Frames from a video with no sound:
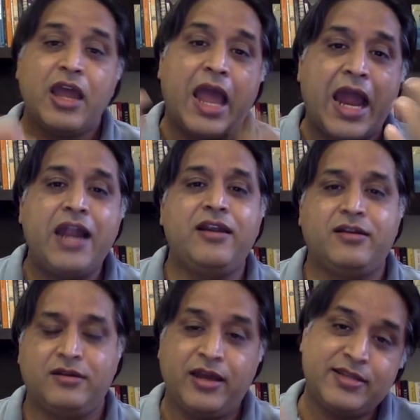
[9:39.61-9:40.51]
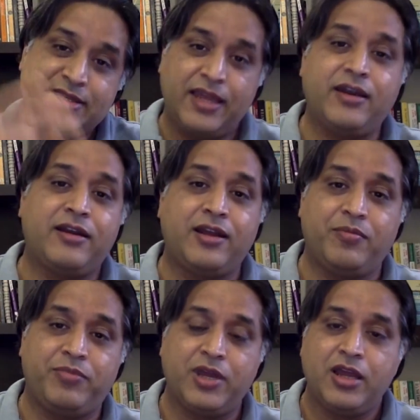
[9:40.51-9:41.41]
And here is a secret
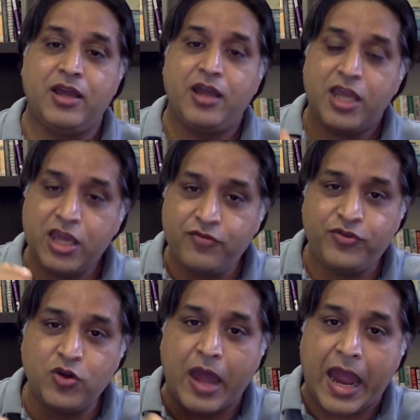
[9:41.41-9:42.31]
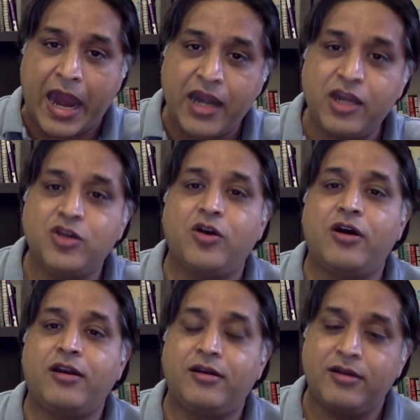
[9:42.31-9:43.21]
tip. If you add
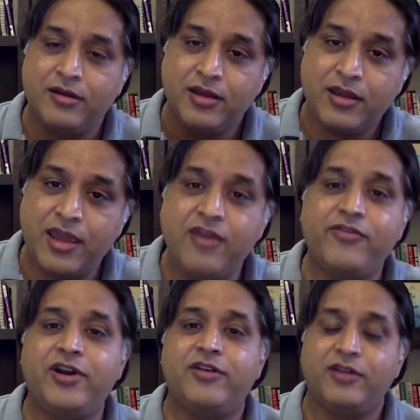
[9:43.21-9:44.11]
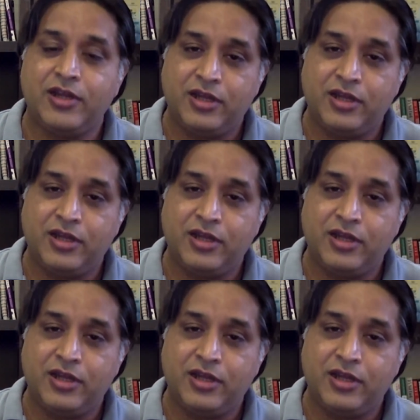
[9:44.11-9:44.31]
your keyword,